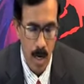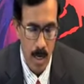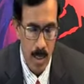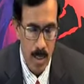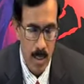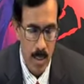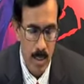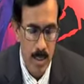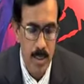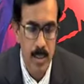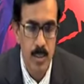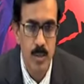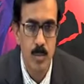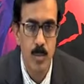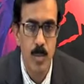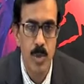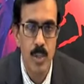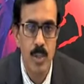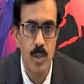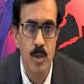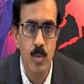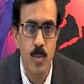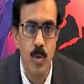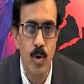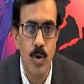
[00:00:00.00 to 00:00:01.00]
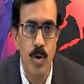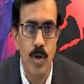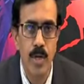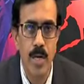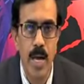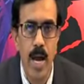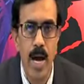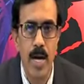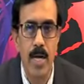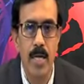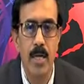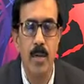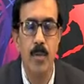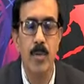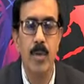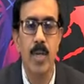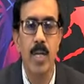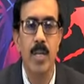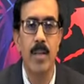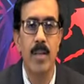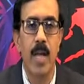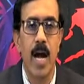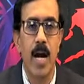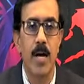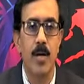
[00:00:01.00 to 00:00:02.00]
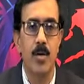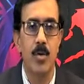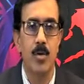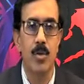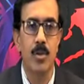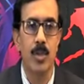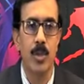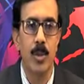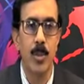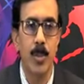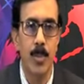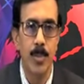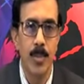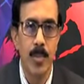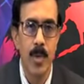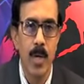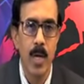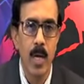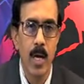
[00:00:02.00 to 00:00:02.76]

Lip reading: and it is much more reactive than nitrogen.